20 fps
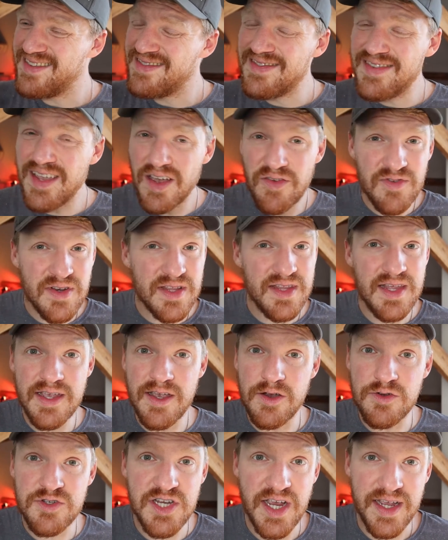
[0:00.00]
Definitely
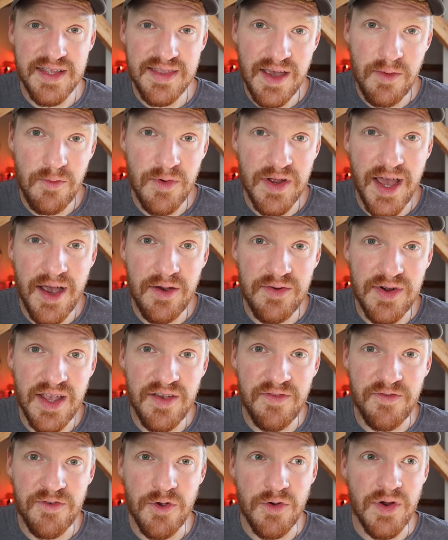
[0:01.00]
go check that one out
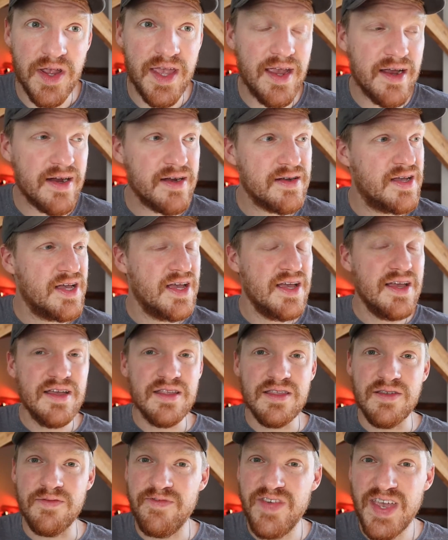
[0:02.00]
if you're here.
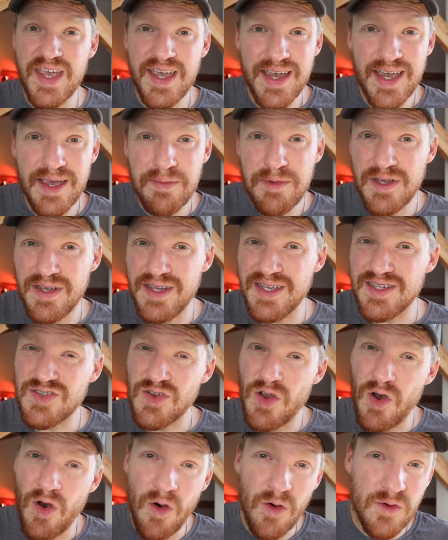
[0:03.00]
The Weerribbe is
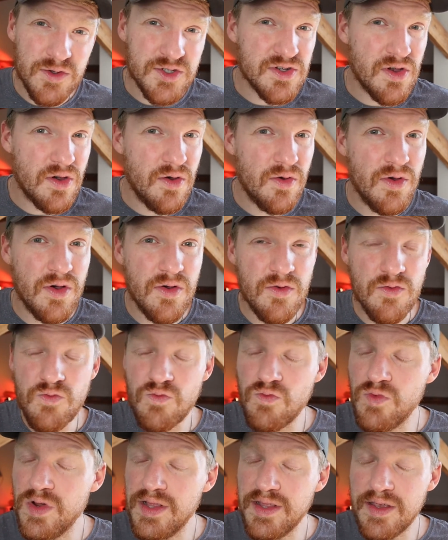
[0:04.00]
also a
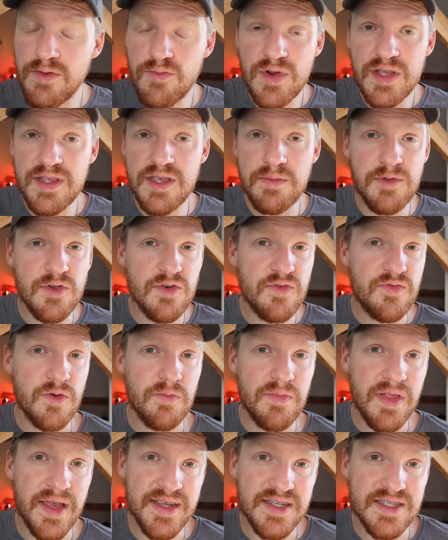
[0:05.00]
really, really beautiful
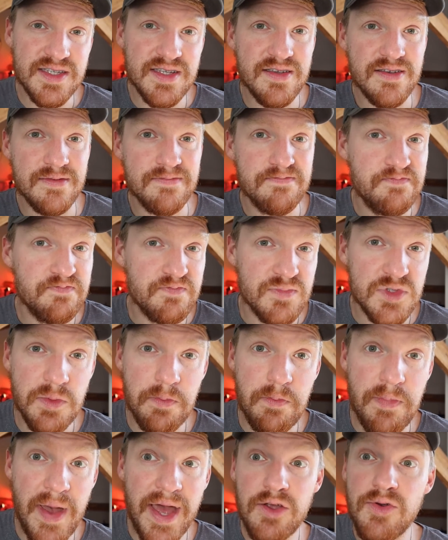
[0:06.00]
place to
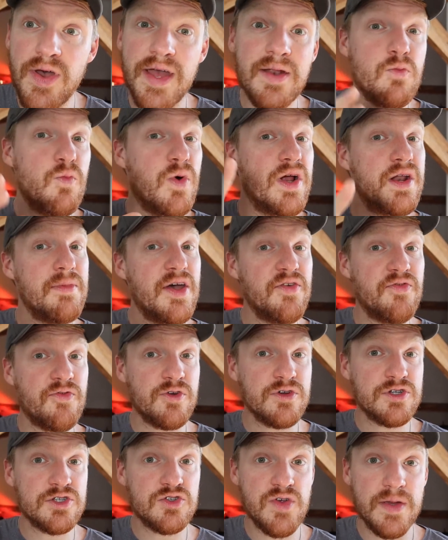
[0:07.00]
paddle. And one of my
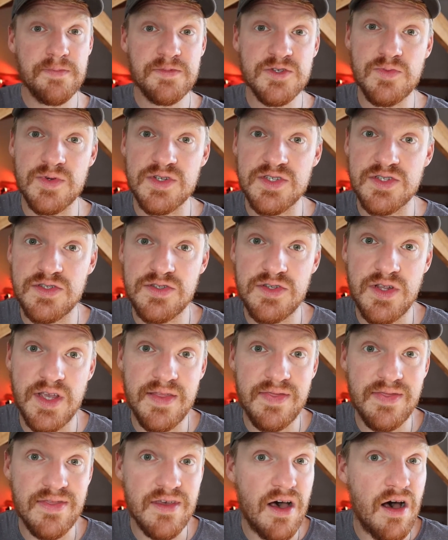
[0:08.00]
first trips was
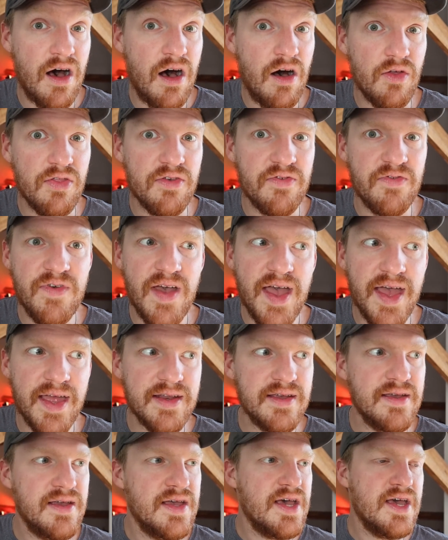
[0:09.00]
in the
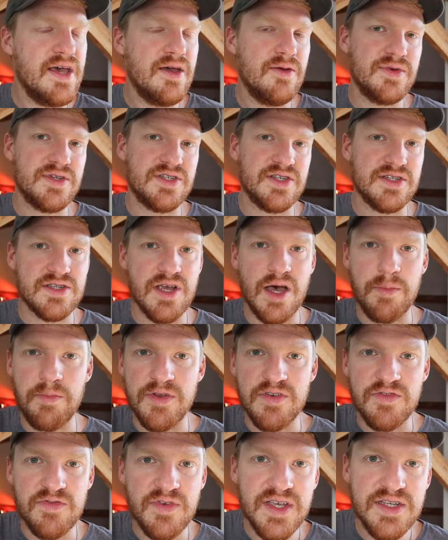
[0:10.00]
Alde, which is up
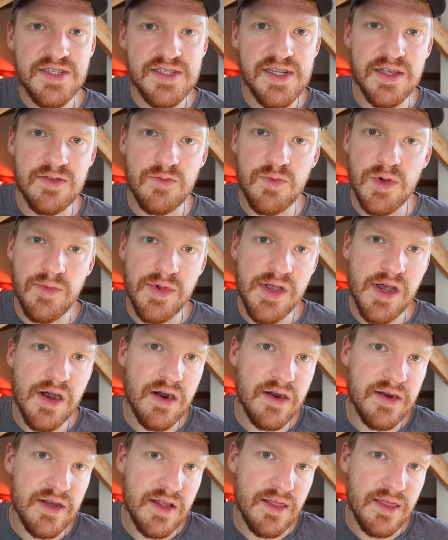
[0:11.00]
in Friesland, where we
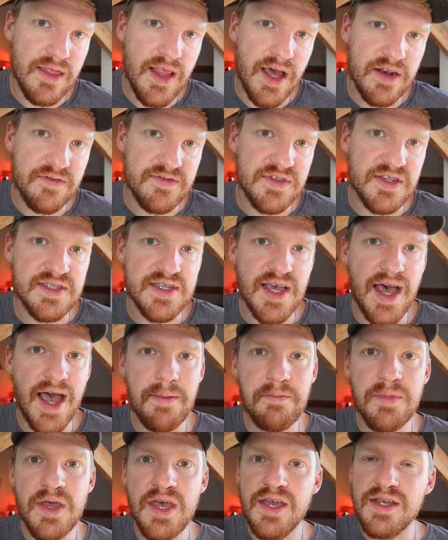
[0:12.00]
are a lot of the
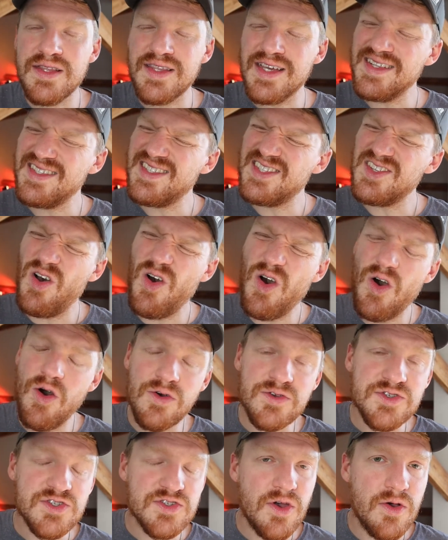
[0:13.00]
time. That's
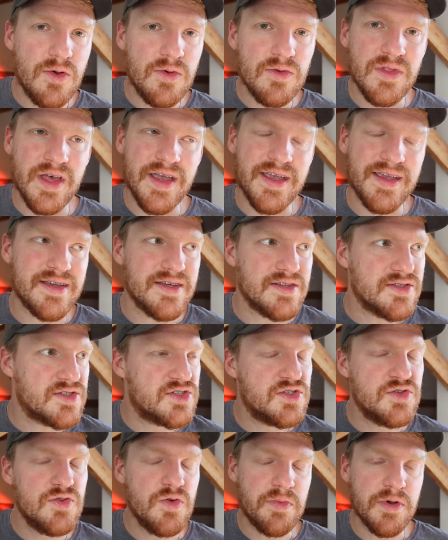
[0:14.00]
also like a
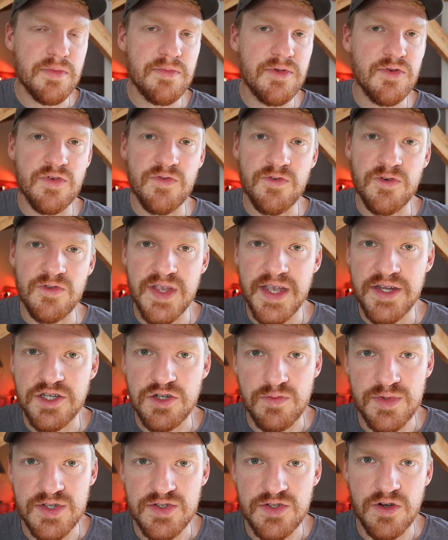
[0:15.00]
super beautiful
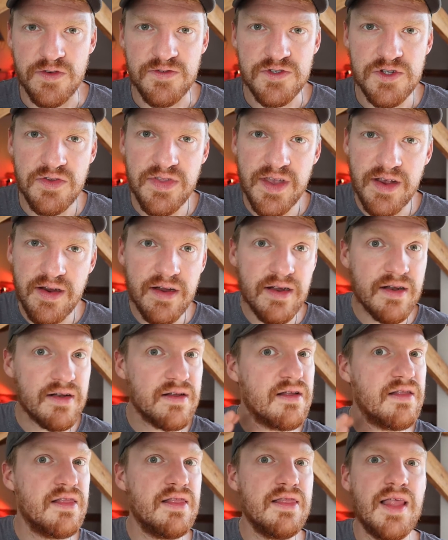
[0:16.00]
nature reserve. So there
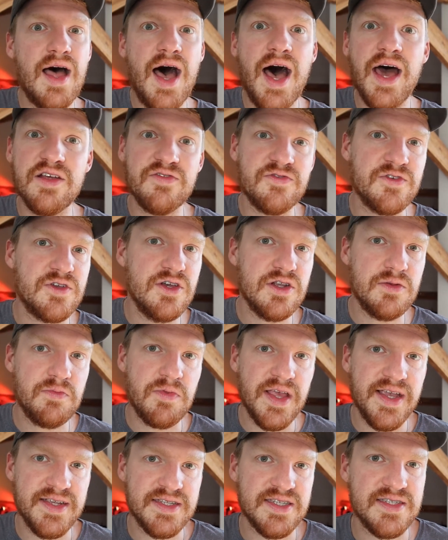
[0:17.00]
are a lot of good
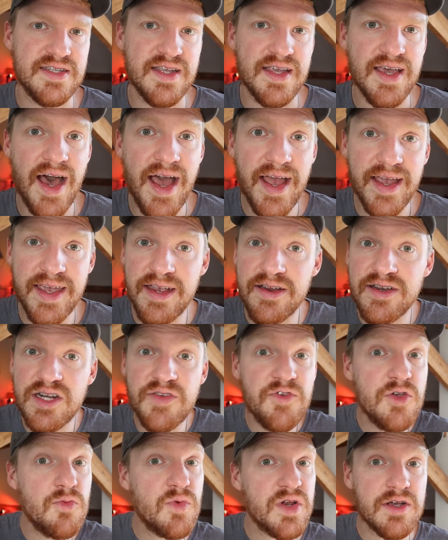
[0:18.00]
places to kayak here. And
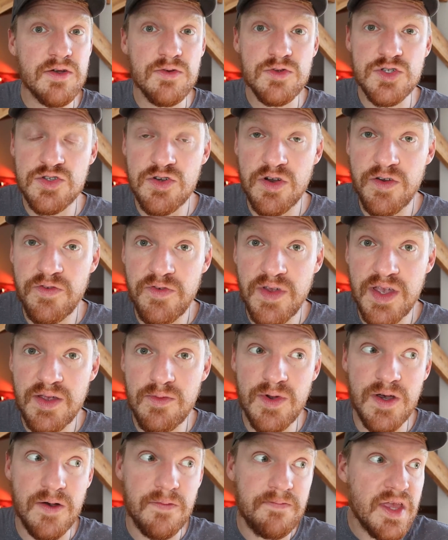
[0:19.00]
if you want to go surfing,
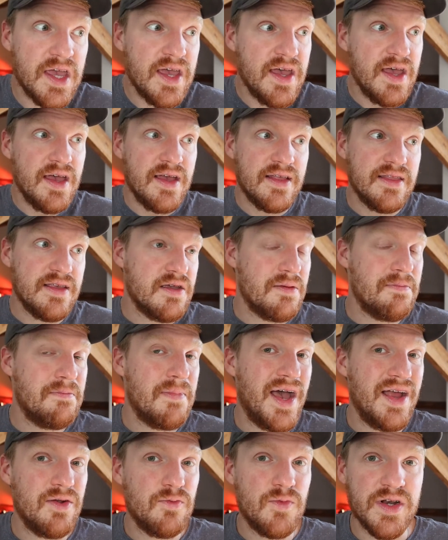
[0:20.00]
well, then you
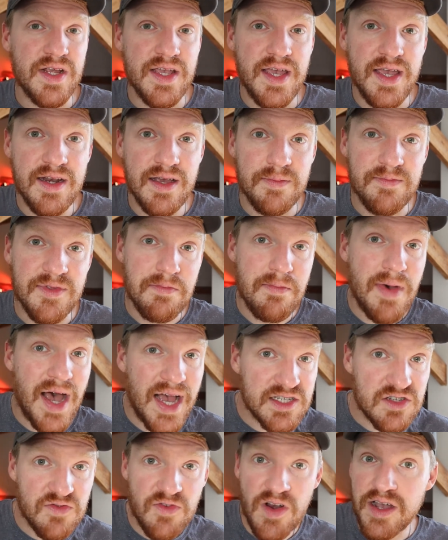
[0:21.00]
might want to hit up the
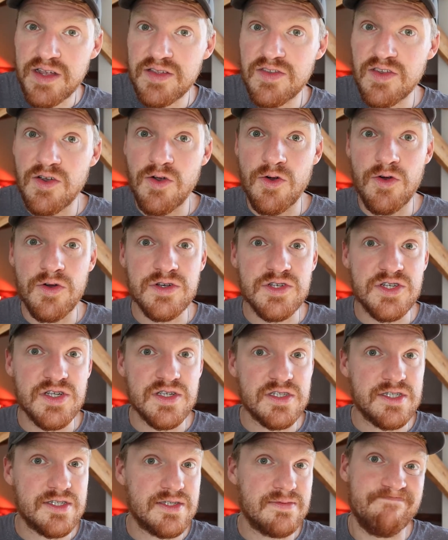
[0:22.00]
Maasvlakte, or
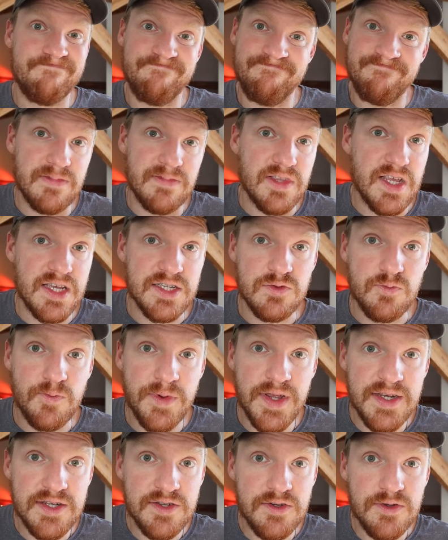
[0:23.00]
just, as
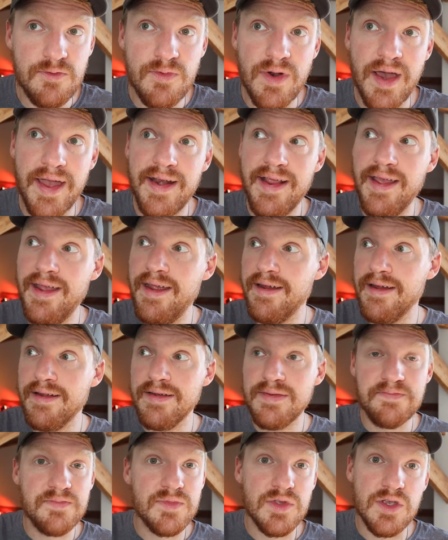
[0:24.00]
we do right here,
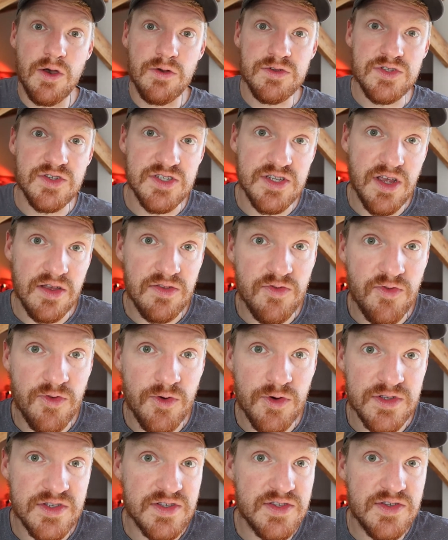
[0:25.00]
go to
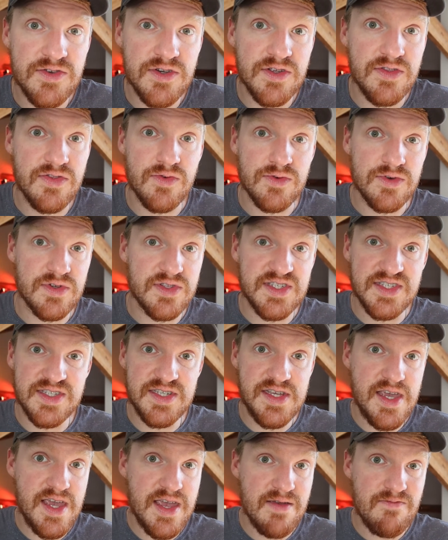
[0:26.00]
Zandvoort to the North
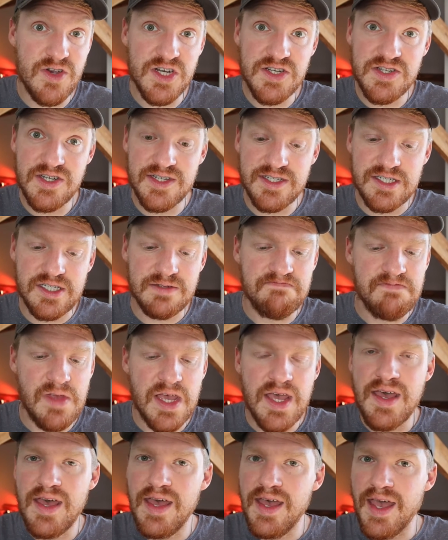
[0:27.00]
Sea, which is
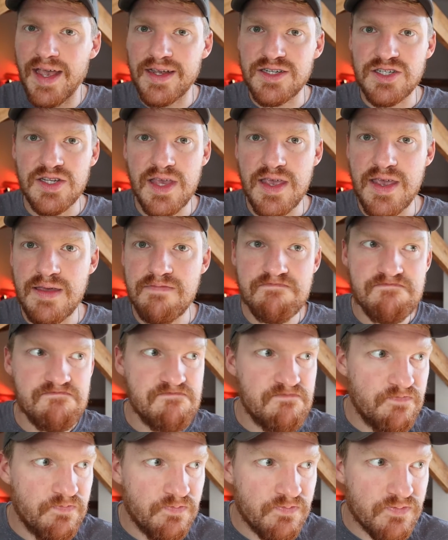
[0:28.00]
actually
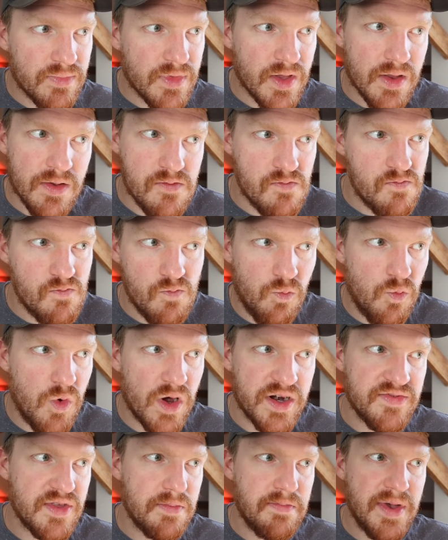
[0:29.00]

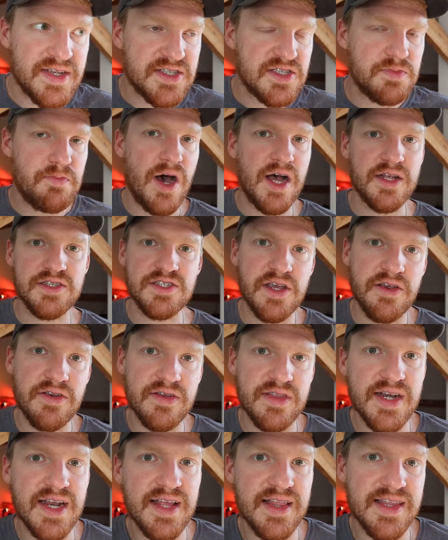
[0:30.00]
one of the best spots here
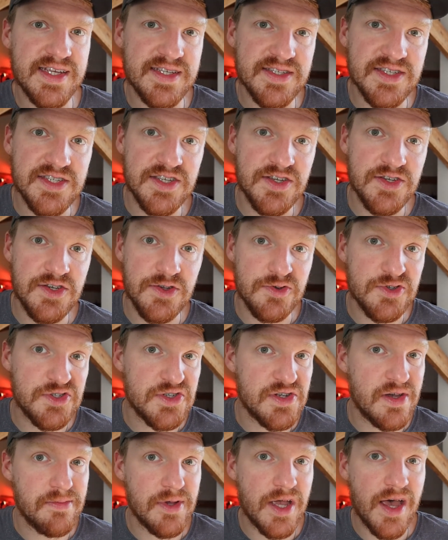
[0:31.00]
in the Netherlands to do
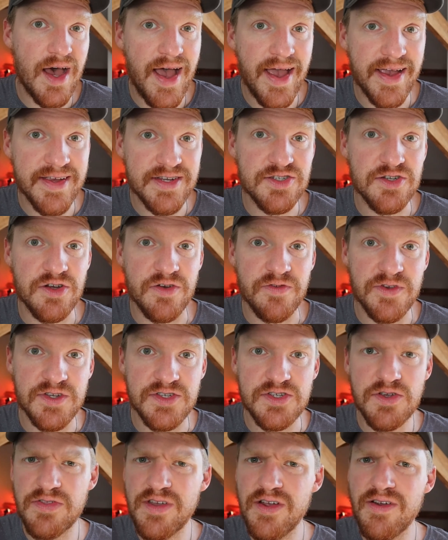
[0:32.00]
some kayak surfing.
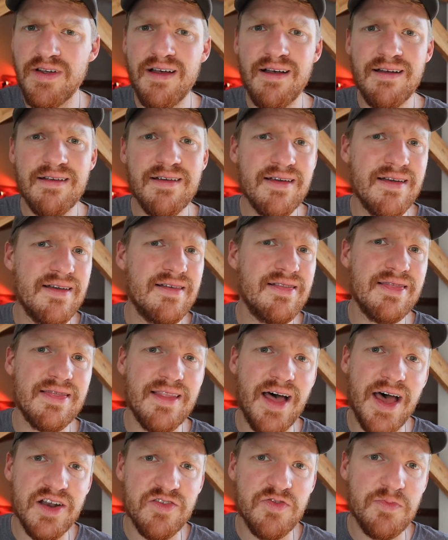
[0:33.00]
So there are a
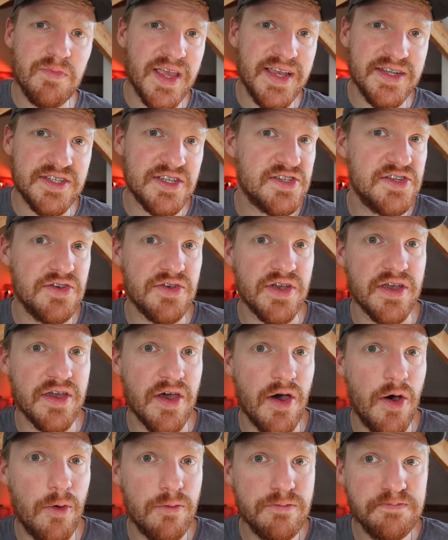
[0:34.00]
lot of places you can
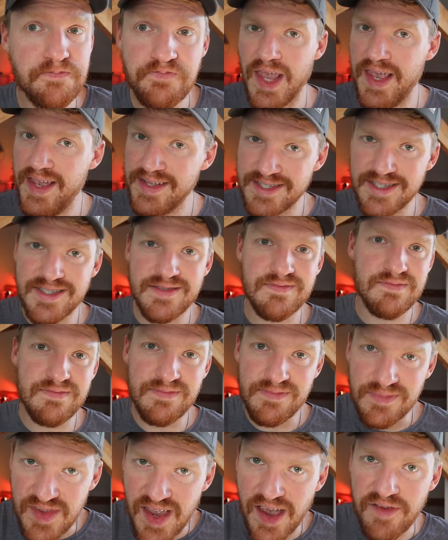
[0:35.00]
go. It's
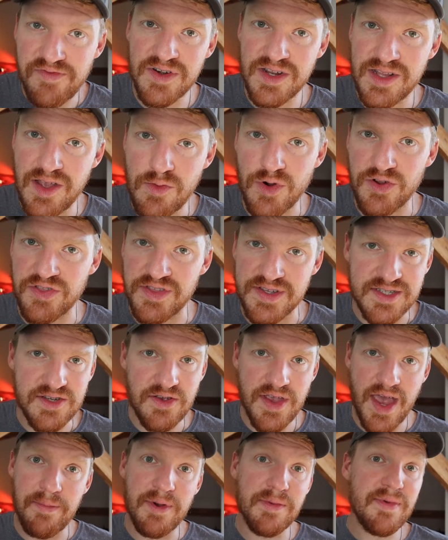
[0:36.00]
definitely worth it. So
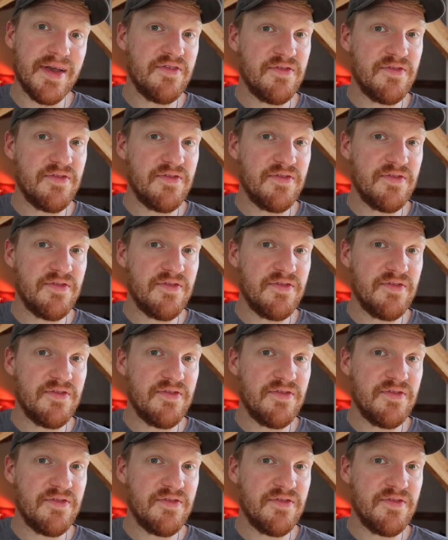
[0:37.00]
yeah, but my